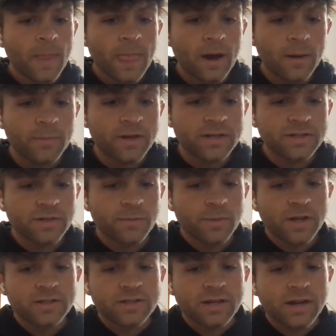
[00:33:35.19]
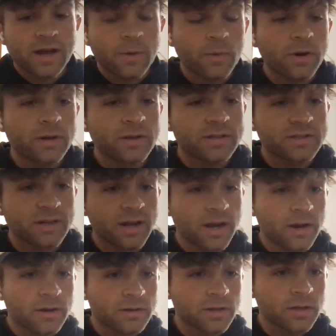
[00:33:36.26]
Um, it's a it's a network that's
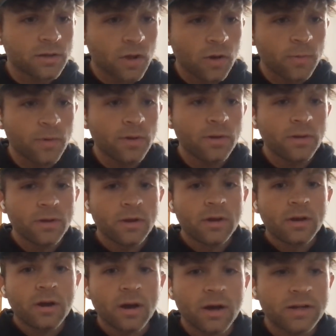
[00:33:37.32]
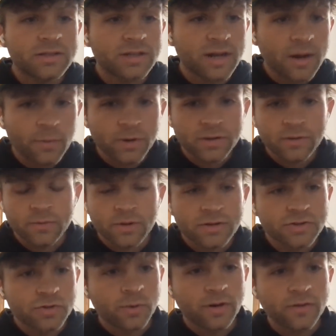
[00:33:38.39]
inherently global. Uh, it's a network that
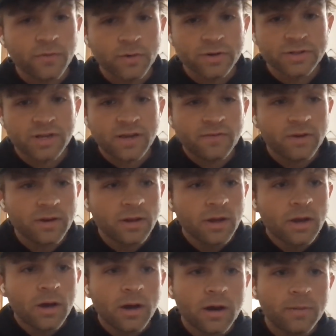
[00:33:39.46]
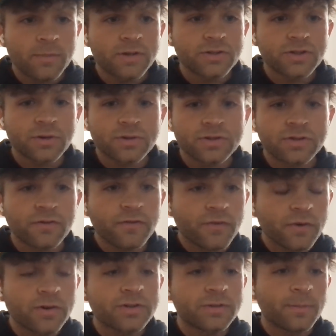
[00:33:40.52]
runs 24 um, 7. And so it's the
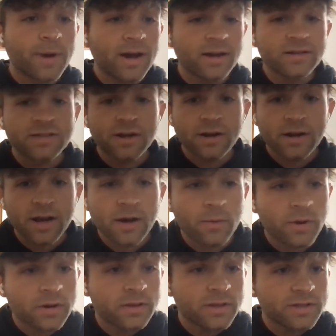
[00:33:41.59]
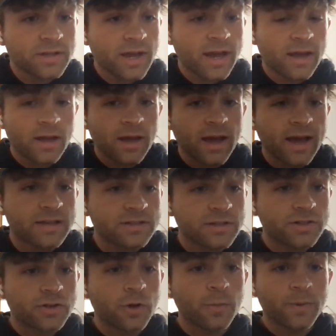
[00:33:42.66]
first monetary network that has
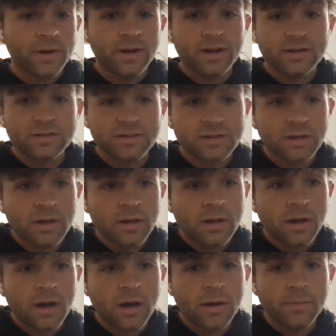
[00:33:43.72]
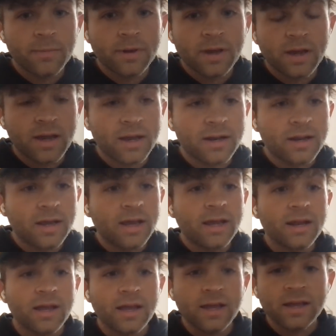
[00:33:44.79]
such openness. Um, and
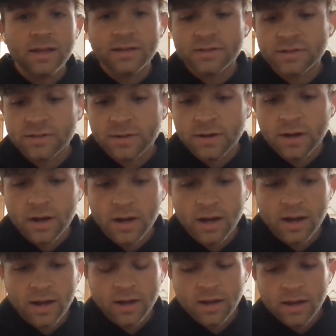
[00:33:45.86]
it is, uh,